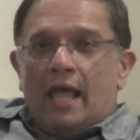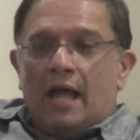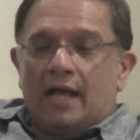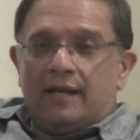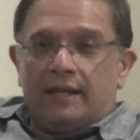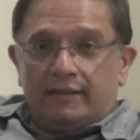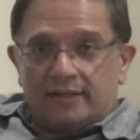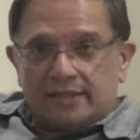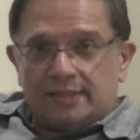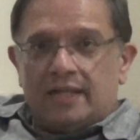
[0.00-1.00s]
And in
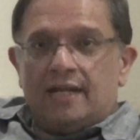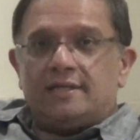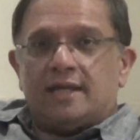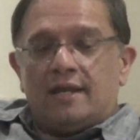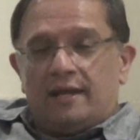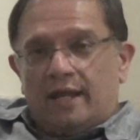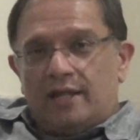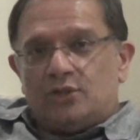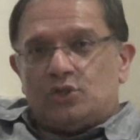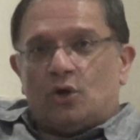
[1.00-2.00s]
this date and
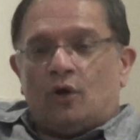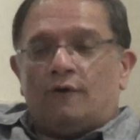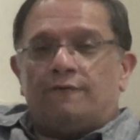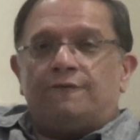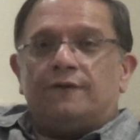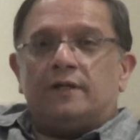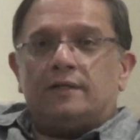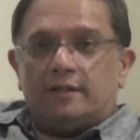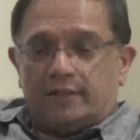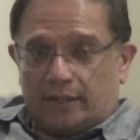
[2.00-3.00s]
age of
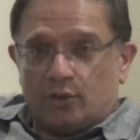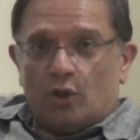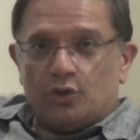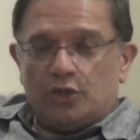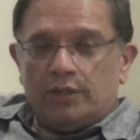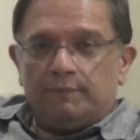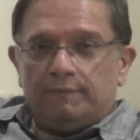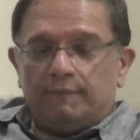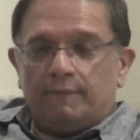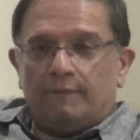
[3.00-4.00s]
technology,
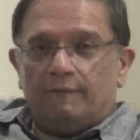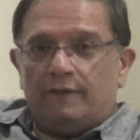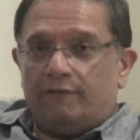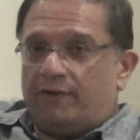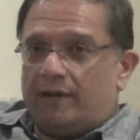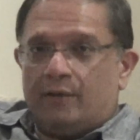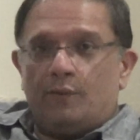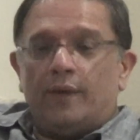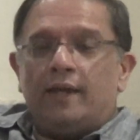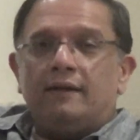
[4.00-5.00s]
we are very
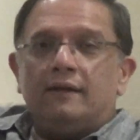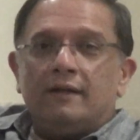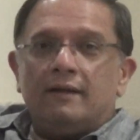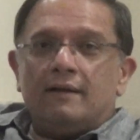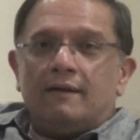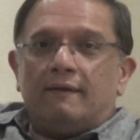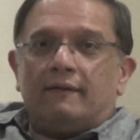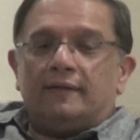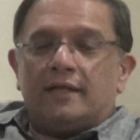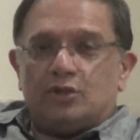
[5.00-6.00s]
aware
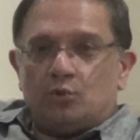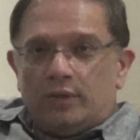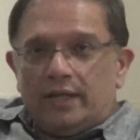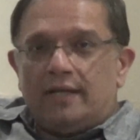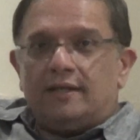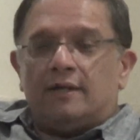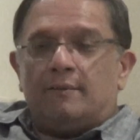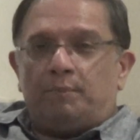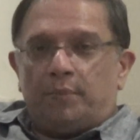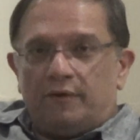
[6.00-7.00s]
that you need a
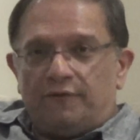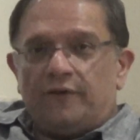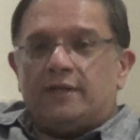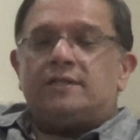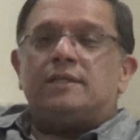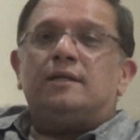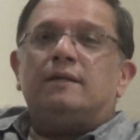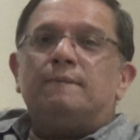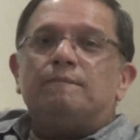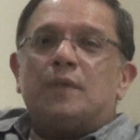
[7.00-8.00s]
perfect,
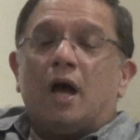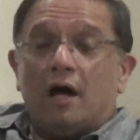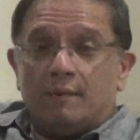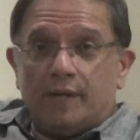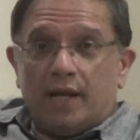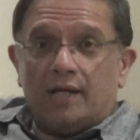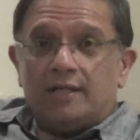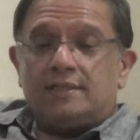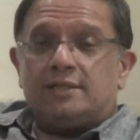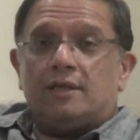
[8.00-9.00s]

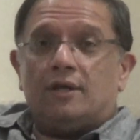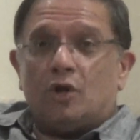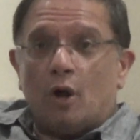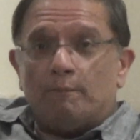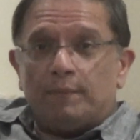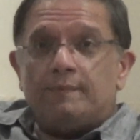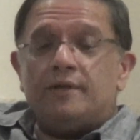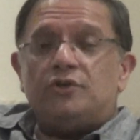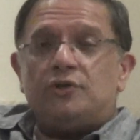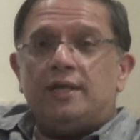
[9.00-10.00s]
harmonized,
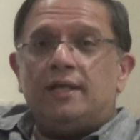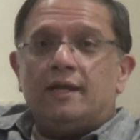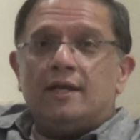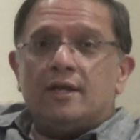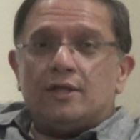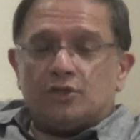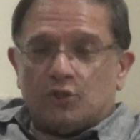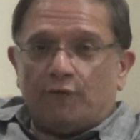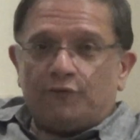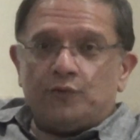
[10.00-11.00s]
complementary
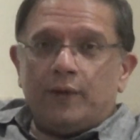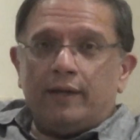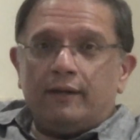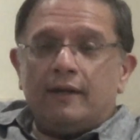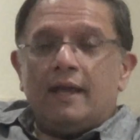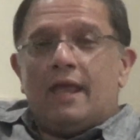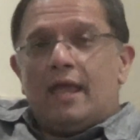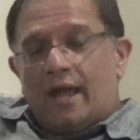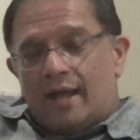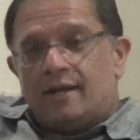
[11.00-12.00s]
software
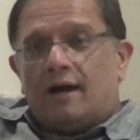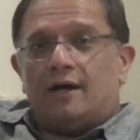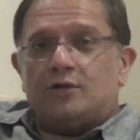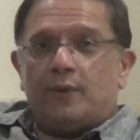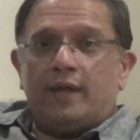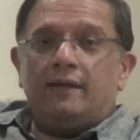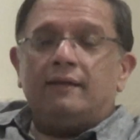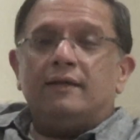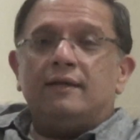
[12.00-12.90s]
and hardware